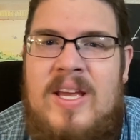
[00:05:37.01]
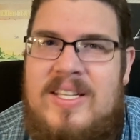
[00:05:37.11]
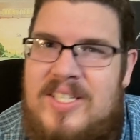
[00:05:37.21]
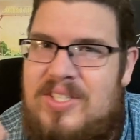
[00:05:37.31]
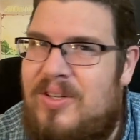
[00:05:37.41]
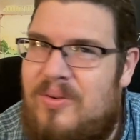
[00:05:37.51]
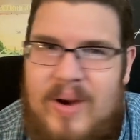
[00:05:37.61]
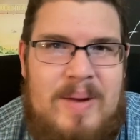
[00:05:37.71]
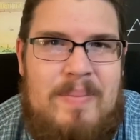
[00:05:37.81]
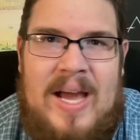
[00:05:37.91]
It's just a
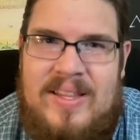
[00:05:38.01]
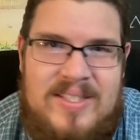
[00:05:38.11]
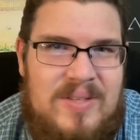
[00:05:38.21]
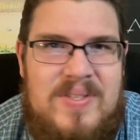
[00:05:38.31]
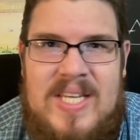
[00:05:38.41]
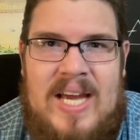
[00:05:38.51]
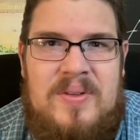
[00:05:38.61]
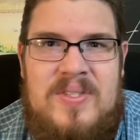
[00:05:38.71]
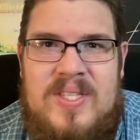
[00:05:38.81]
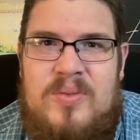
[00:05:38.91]
great balance of
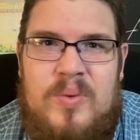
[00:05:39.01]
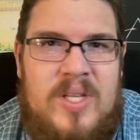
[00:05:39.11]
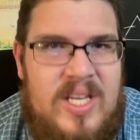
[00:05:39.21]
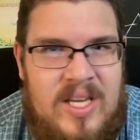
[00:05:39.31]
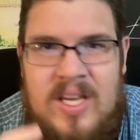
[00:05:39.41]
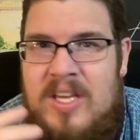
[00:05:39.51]
sounds that's really